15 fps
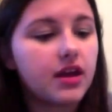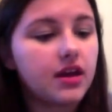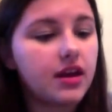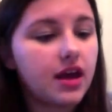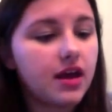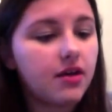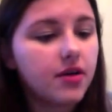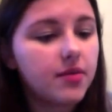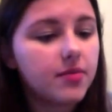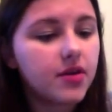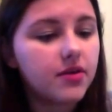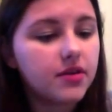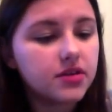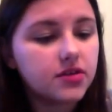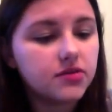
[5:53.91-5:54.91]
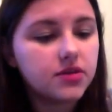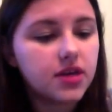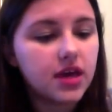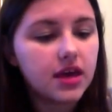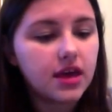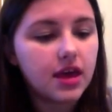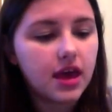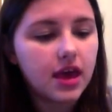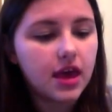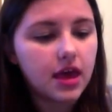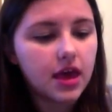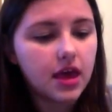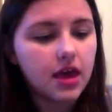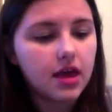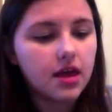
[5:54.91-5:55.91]
now I'm going to take
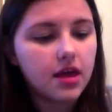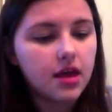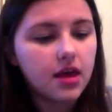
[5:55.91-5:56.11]
a